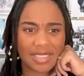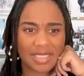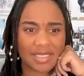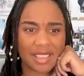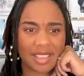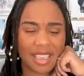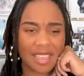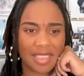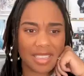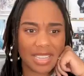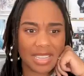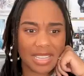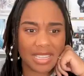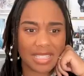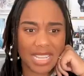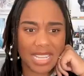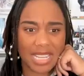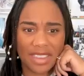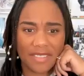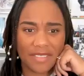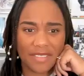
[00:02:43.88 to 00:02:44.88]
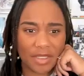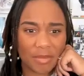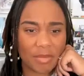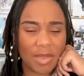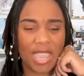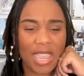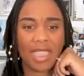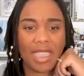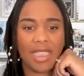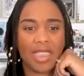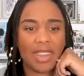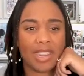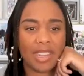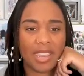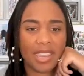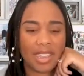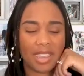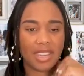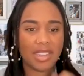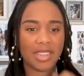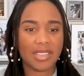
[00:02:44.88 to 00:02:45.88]
solid. David, Matt,
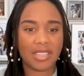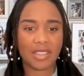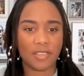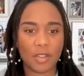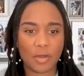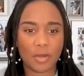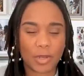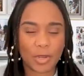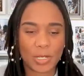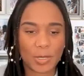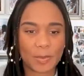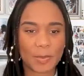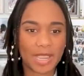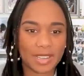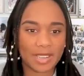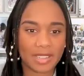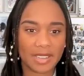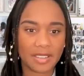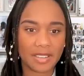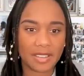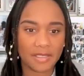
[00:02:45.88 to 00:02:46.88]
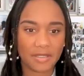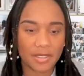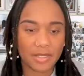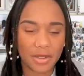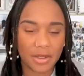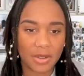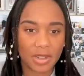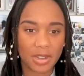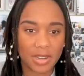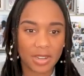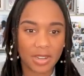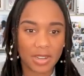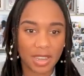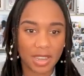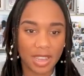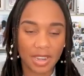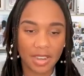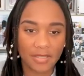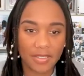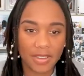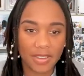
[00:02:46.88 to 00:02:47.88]
any different perspective or
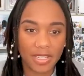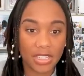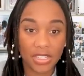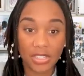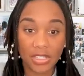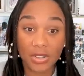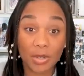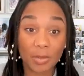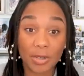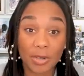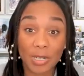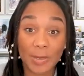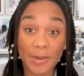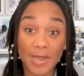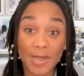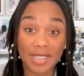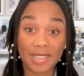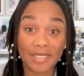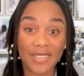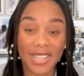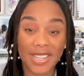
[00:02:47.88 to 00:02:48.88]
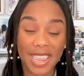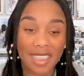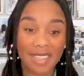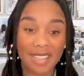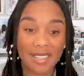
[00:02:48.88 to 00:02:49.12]
kind of additional perspective to add?